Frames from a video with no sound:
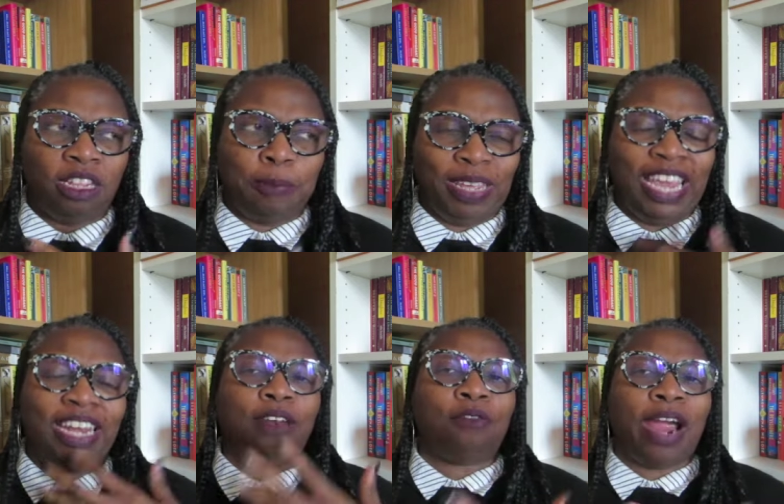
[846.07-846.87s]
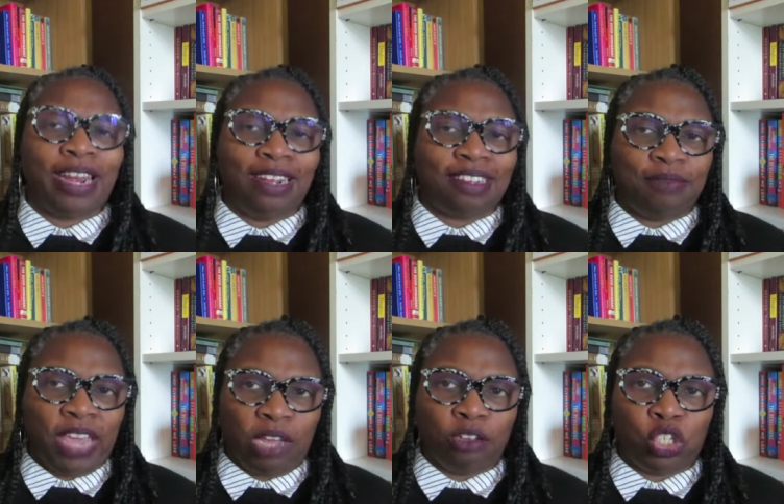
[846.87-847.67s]
the beginning writings of
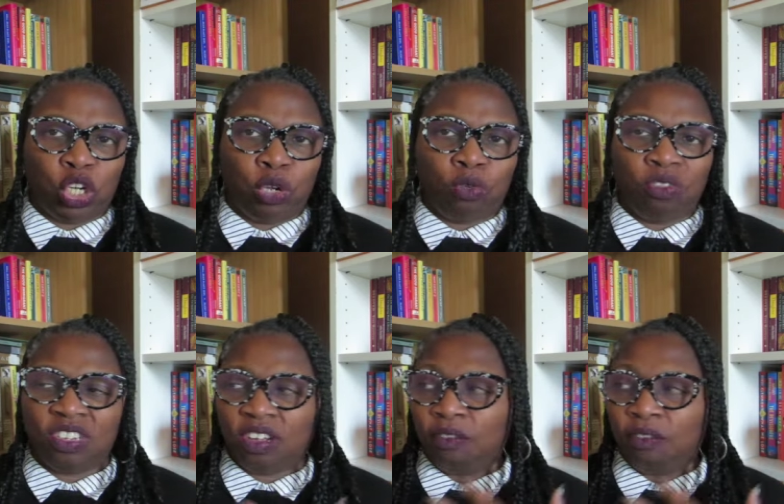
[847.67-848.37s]
Gayl Jones,